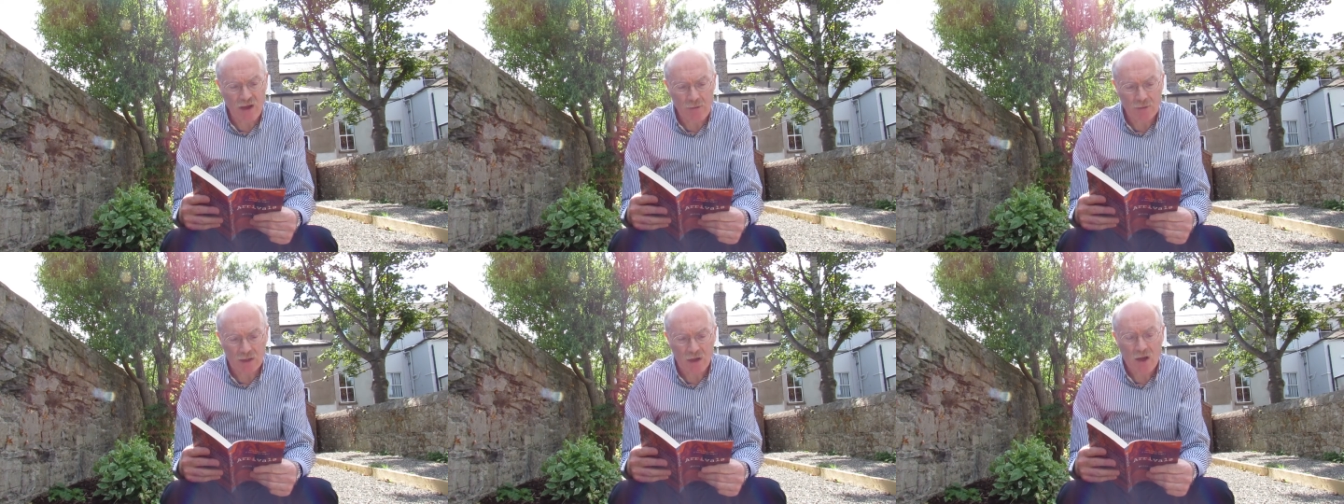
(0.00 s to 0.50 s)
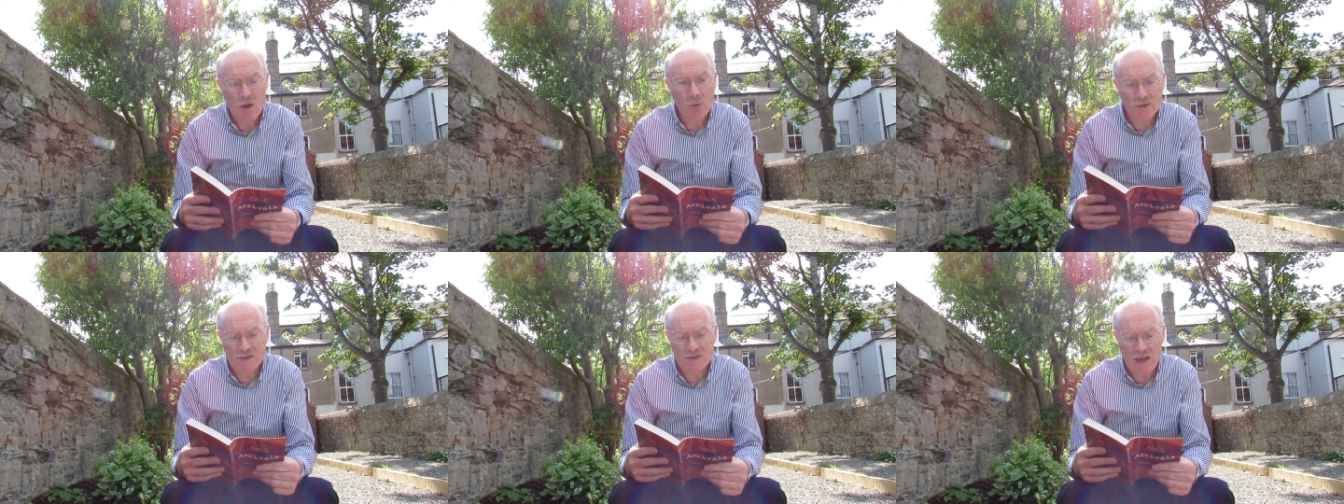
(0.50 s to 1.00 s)
family.
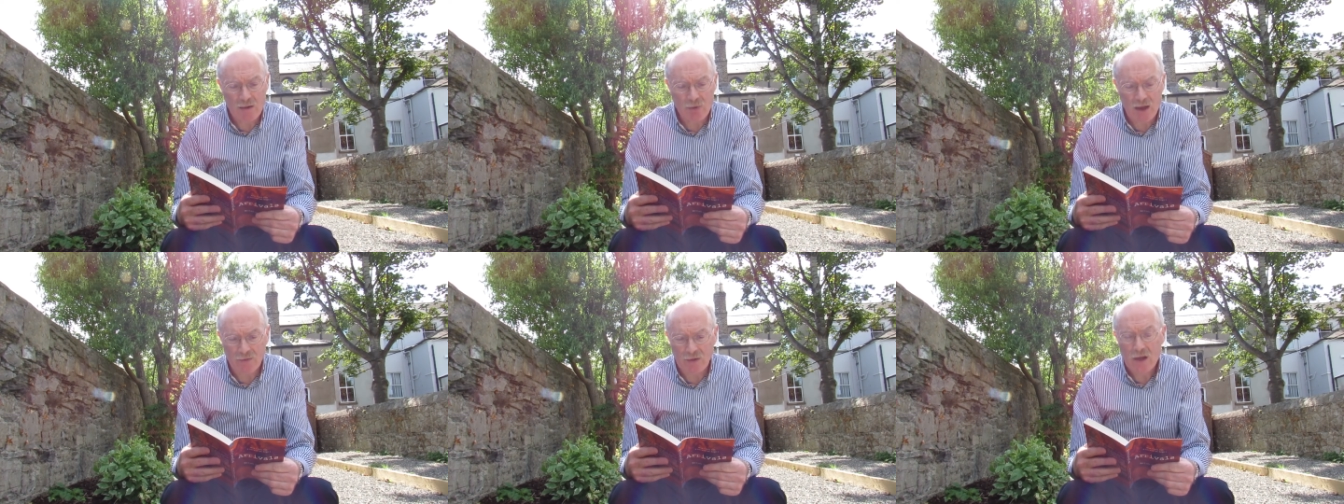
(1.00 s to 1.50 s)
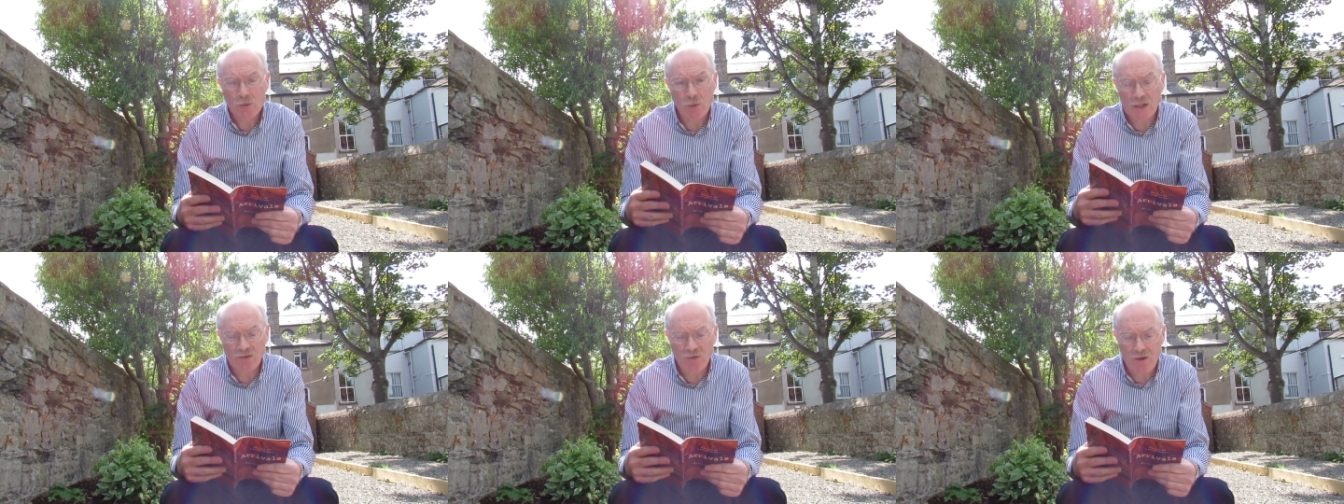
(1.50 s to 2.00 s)
What do you say, Brent?
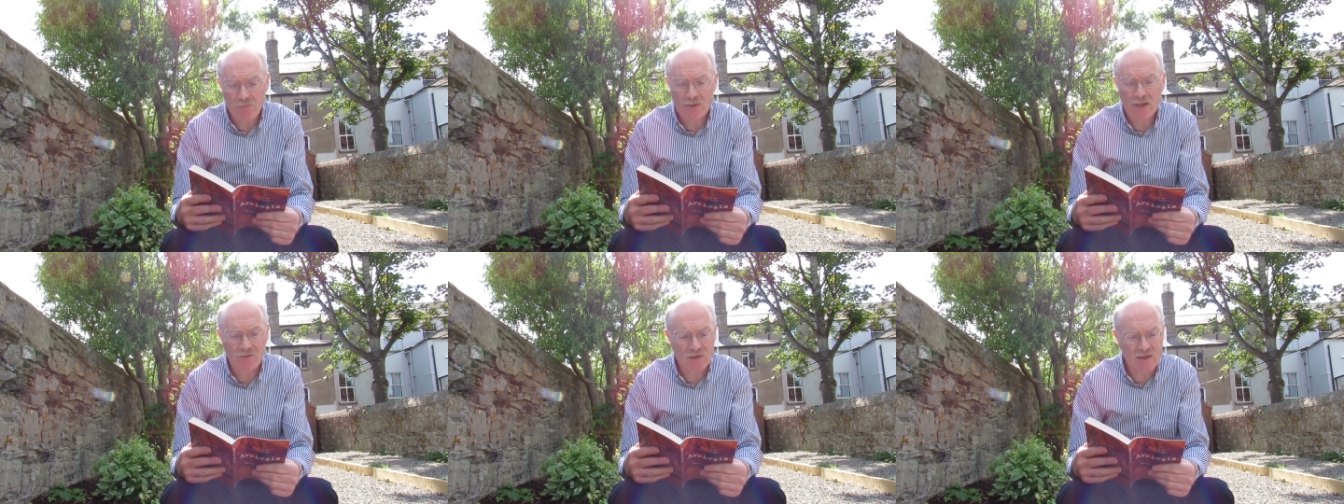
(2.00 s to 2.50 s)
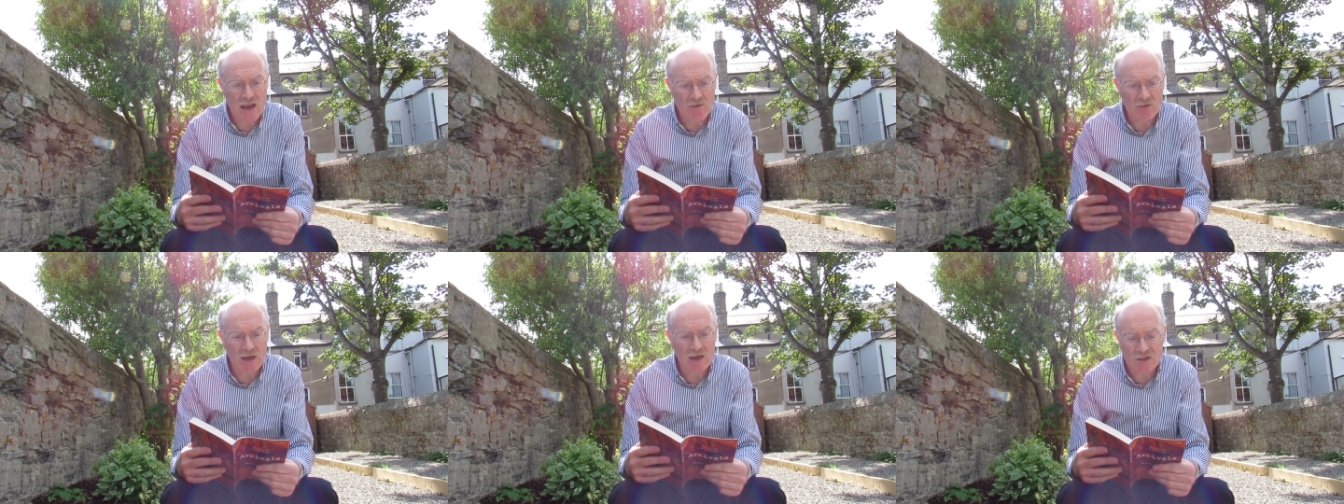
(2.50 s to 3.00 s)
25% of a
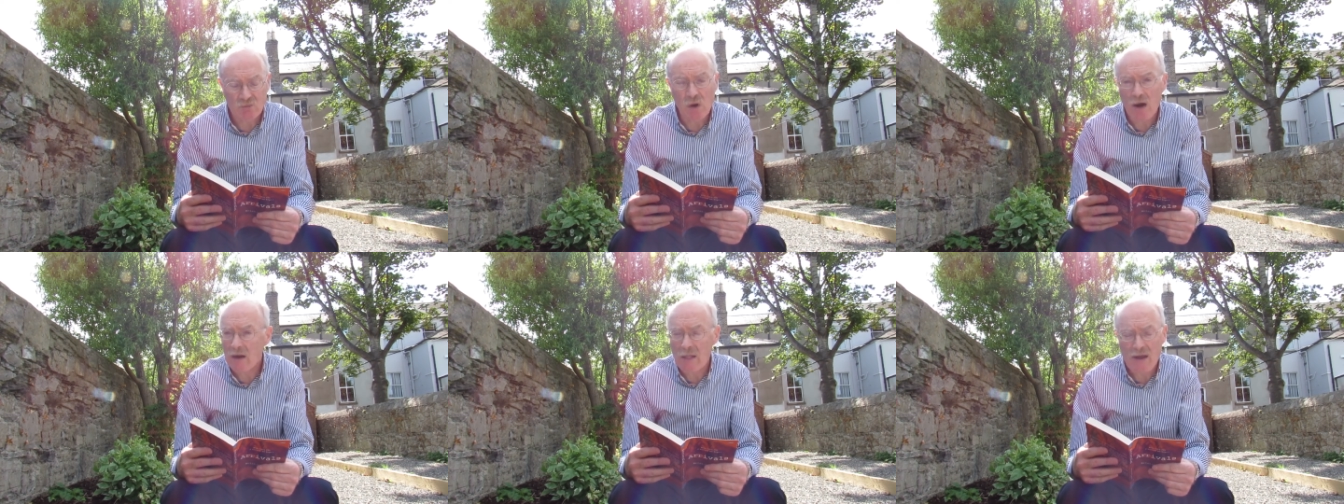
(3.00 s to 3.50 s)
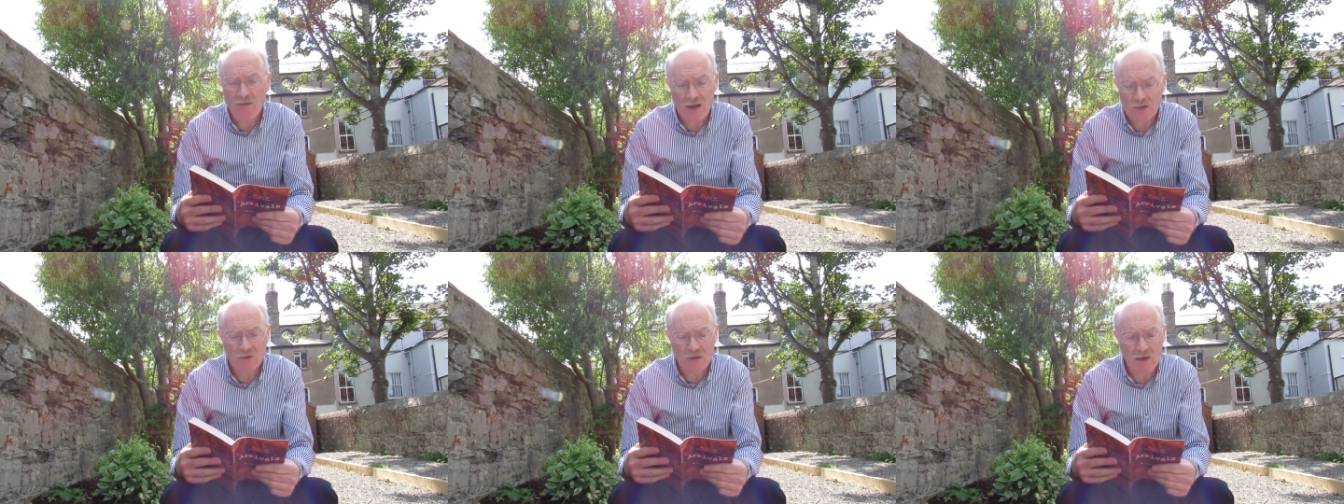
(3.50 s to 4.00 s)
saving, and I swear I'll never
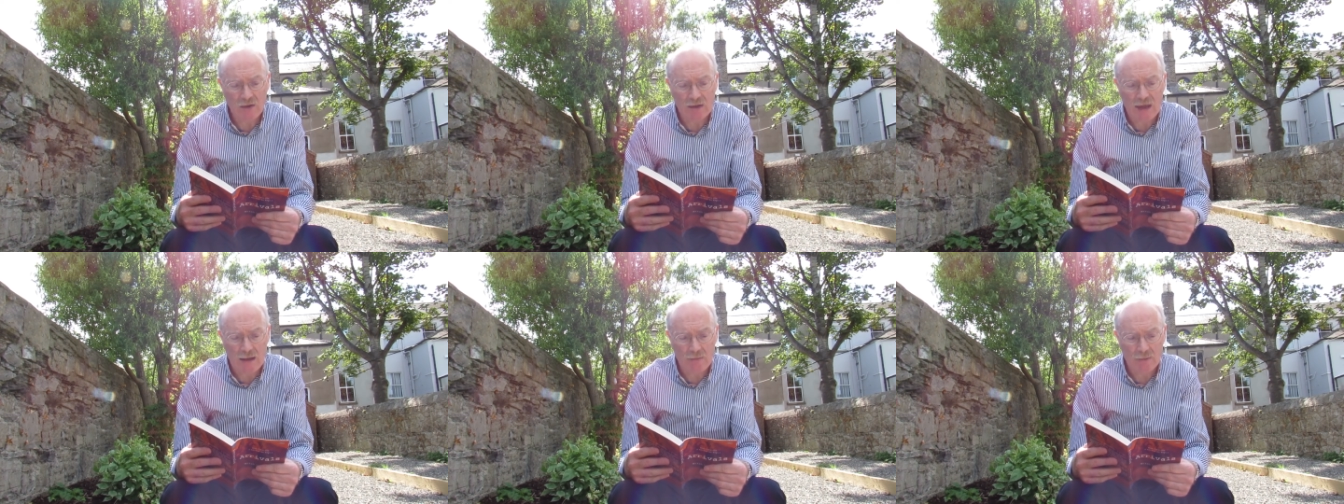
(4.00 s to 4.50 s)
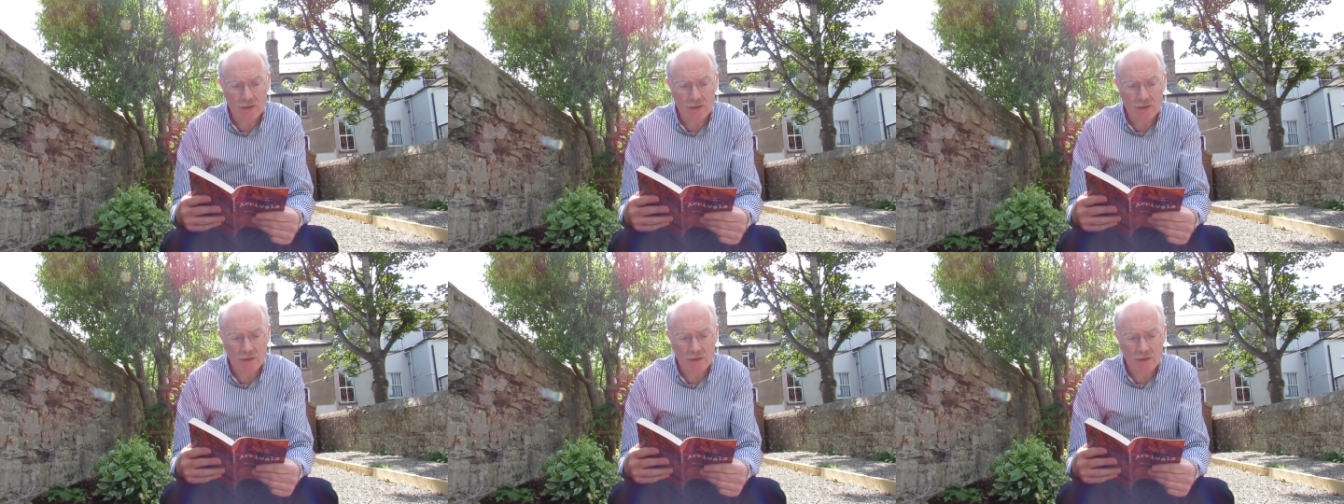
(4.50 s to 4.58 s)
let you down again.